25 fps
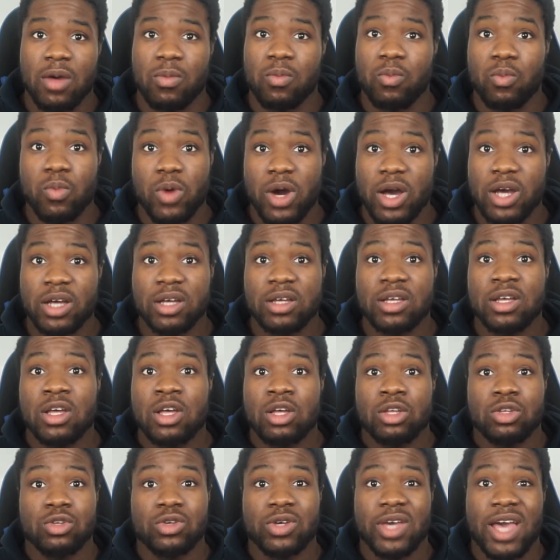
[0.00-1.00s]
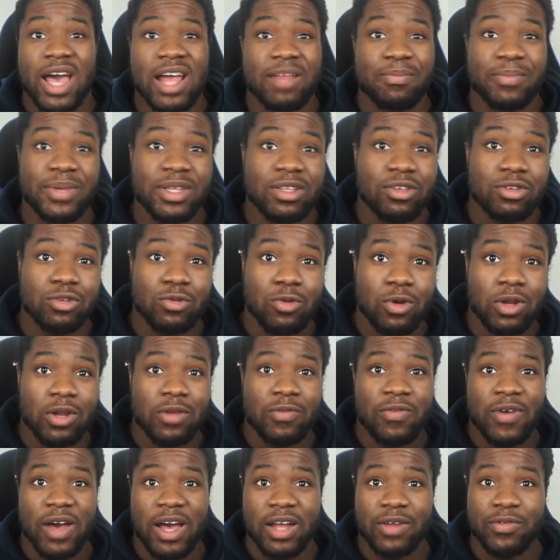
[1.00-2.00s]
work, you can be
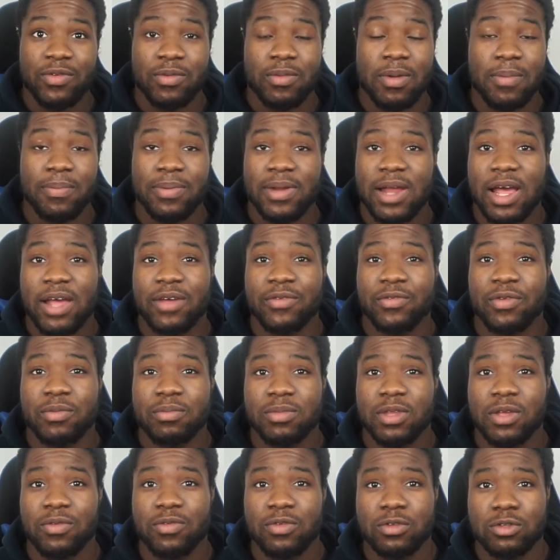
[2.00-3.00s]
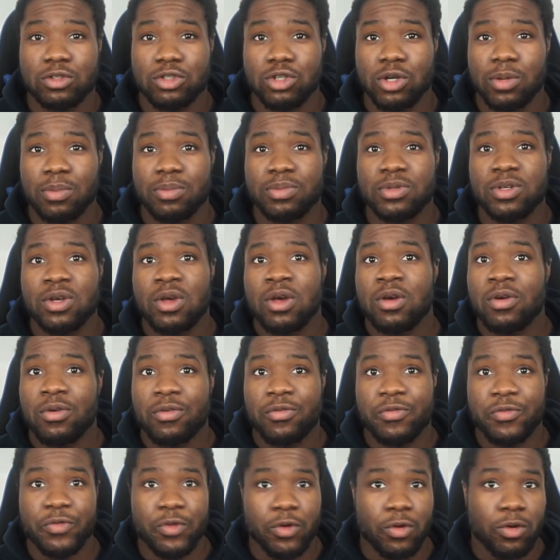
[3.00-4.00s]
disqualified from applying from different jobs
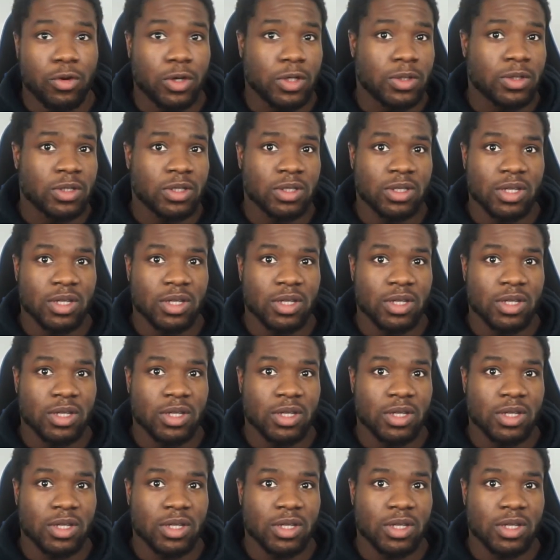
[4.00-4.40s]
for